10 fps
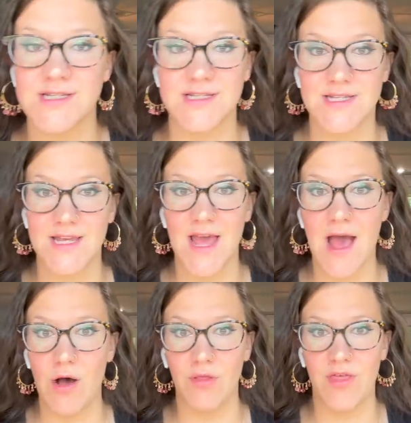see
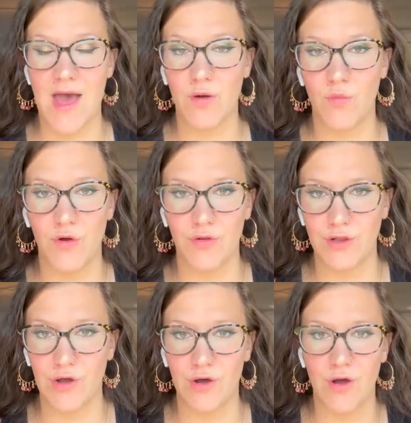how that will
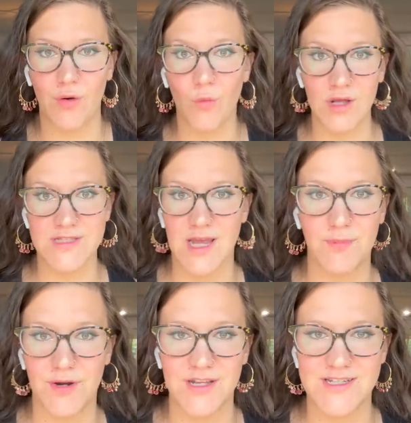look once I
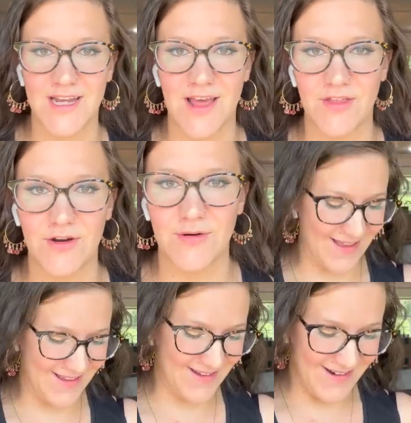put it together.
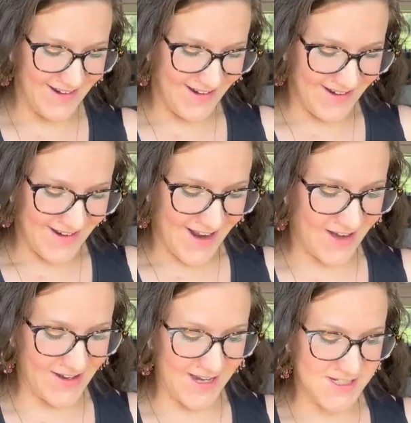
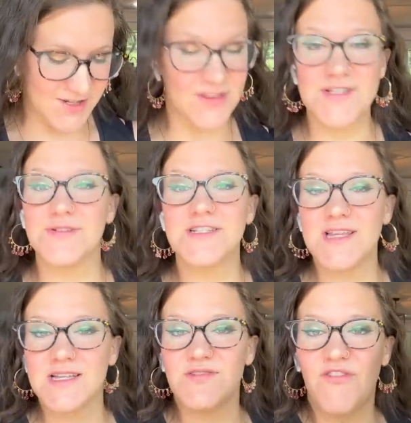Okay, so this one
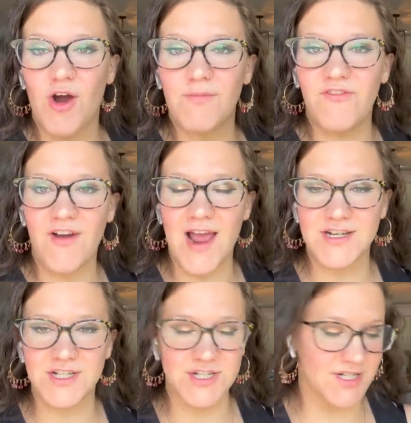says Farm
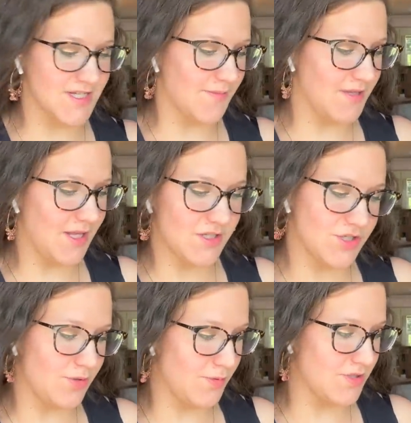Fresh, just something
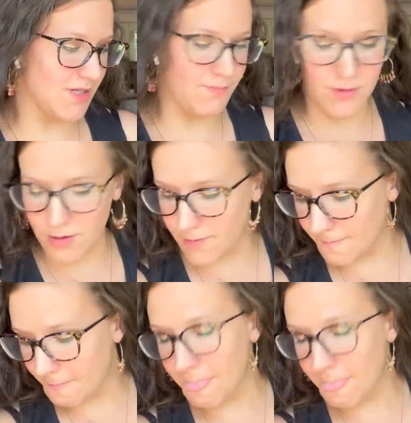super simple.